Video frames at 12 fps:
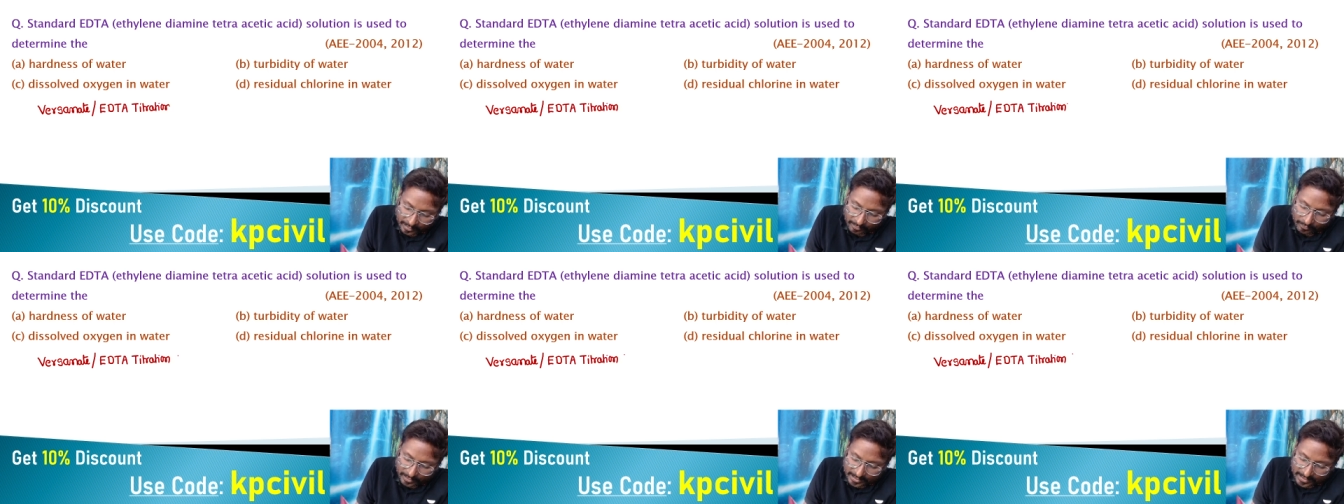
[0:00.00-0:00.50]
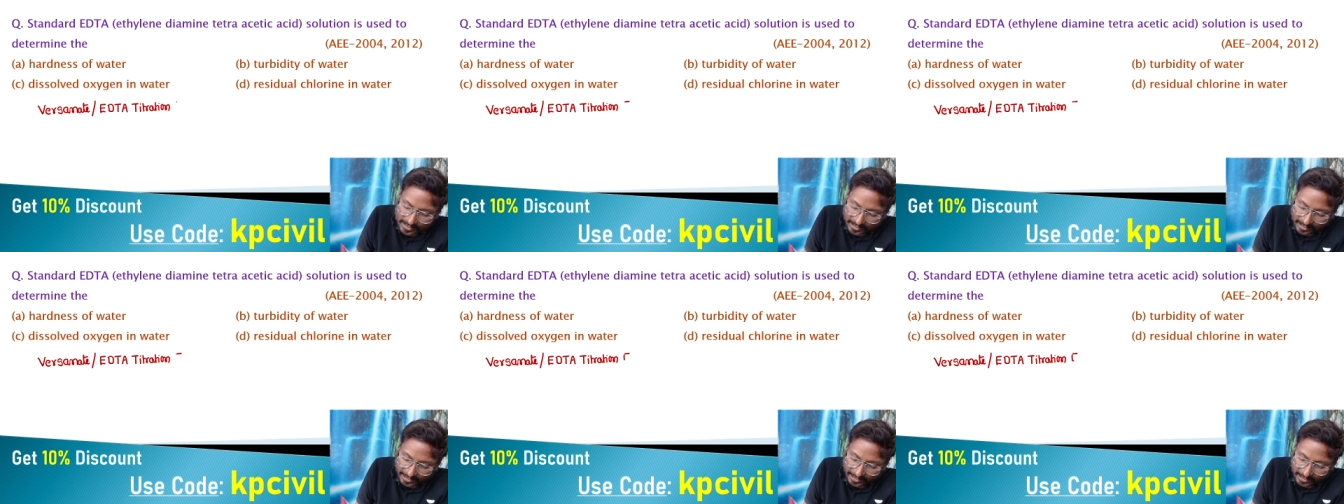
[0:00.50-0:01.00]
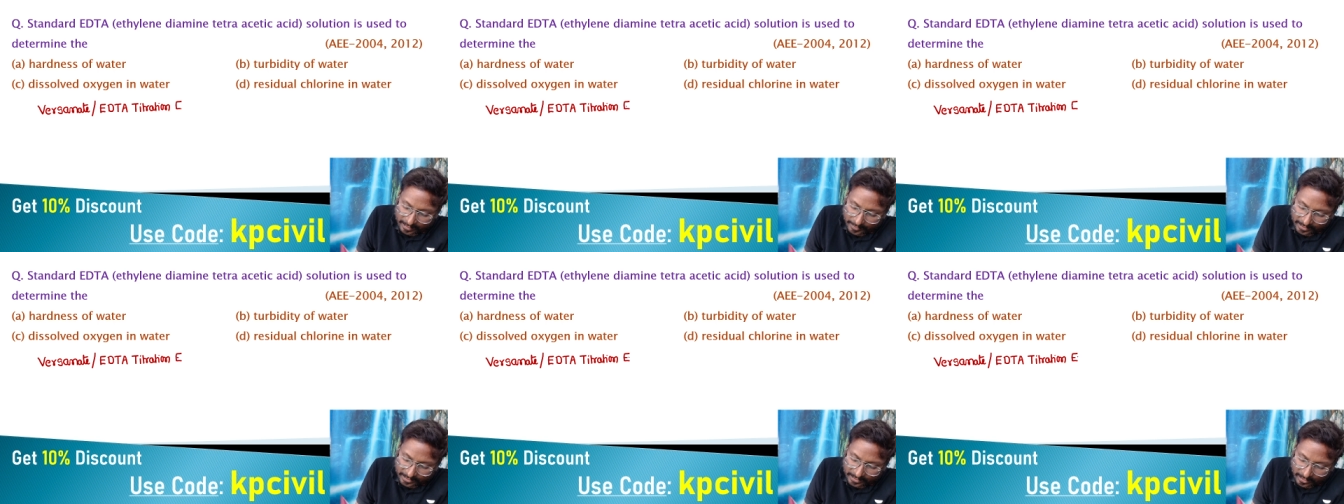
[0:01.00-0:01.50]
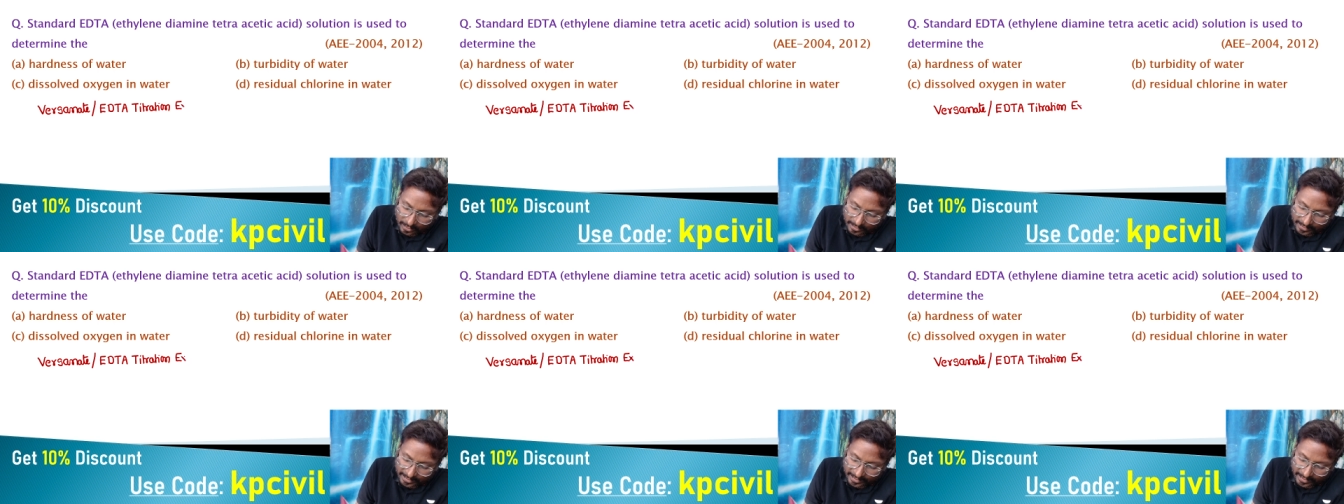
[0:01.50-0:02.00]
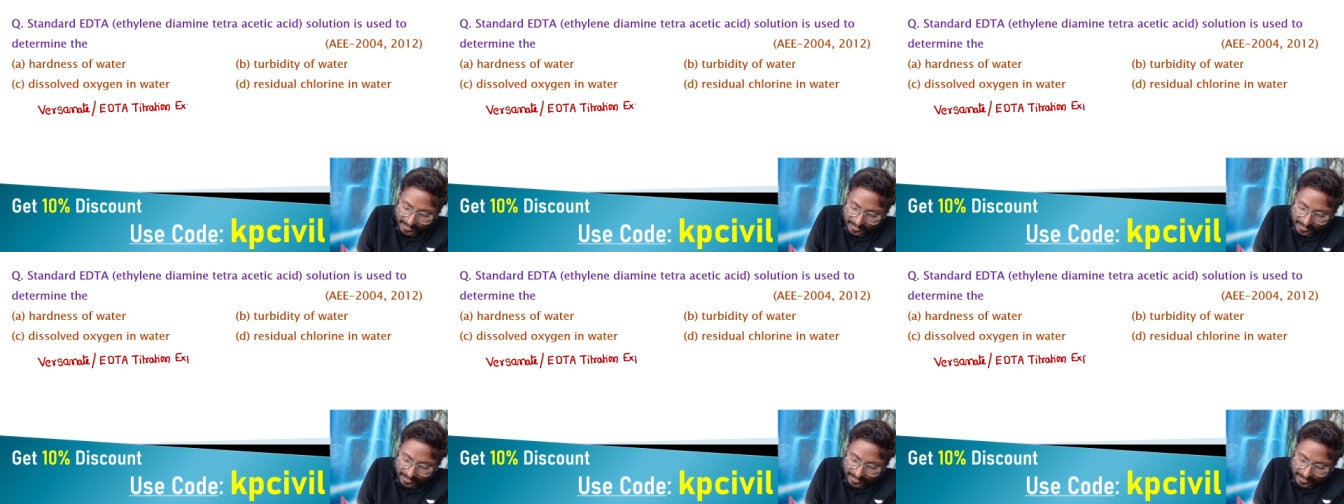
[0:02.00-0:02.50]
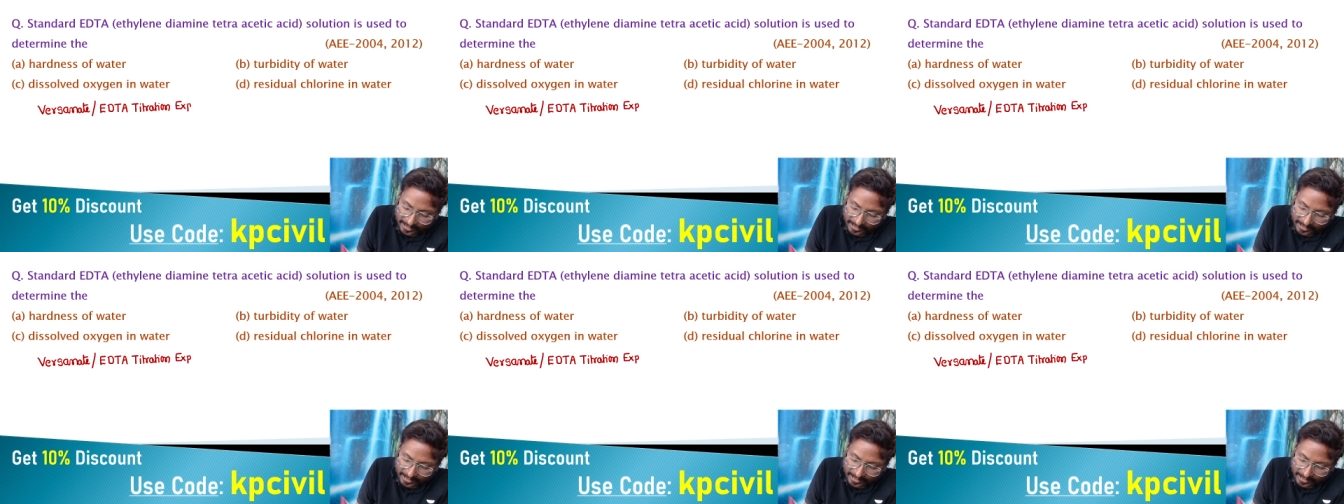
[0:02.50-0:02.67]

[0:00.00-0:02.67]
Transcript: Worsenate method or EDTA